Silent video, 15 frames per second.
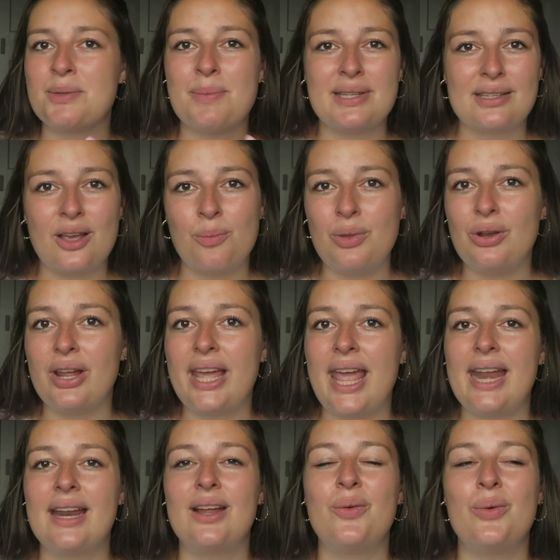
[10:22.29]

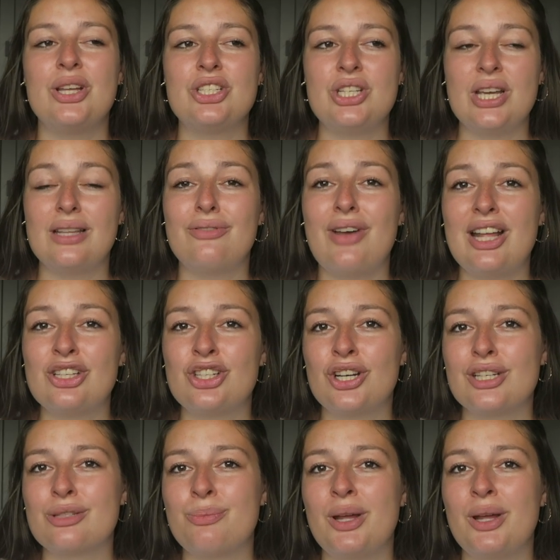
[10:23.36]
miscommunicated with G Adventures,